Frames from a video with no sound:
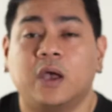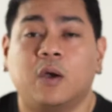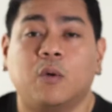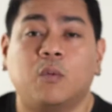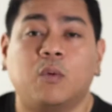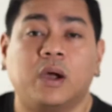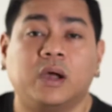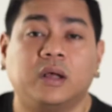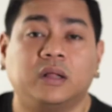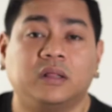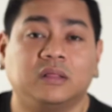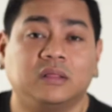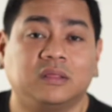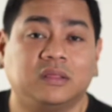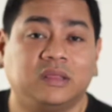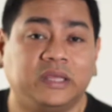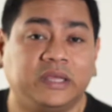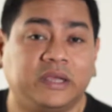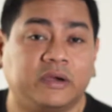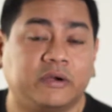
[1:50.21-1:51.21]
while
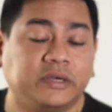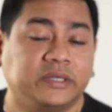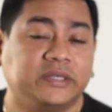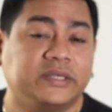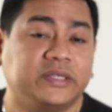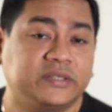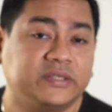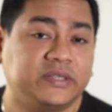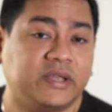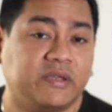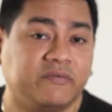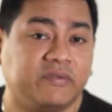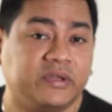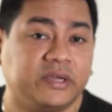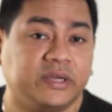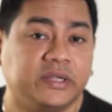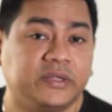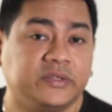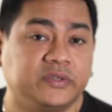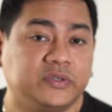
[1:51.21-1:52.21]
the Arctis
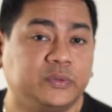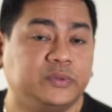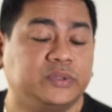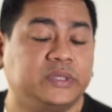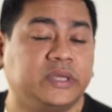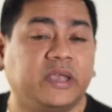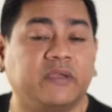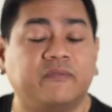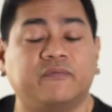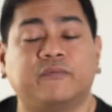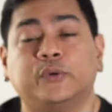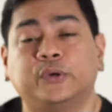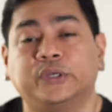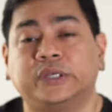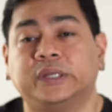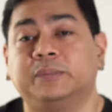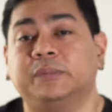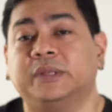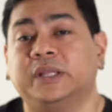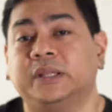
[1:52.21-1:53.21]
7 is using a
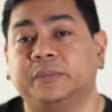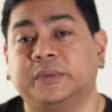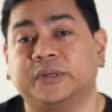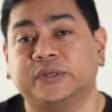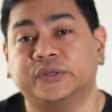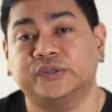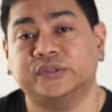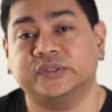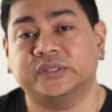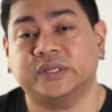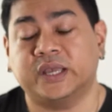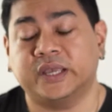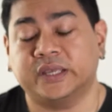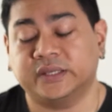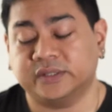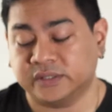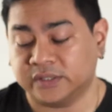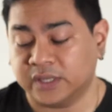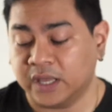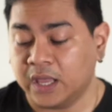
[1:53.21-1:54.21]
14mm
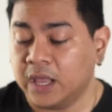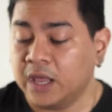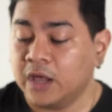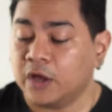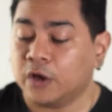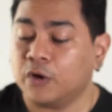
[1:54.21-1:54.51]
size.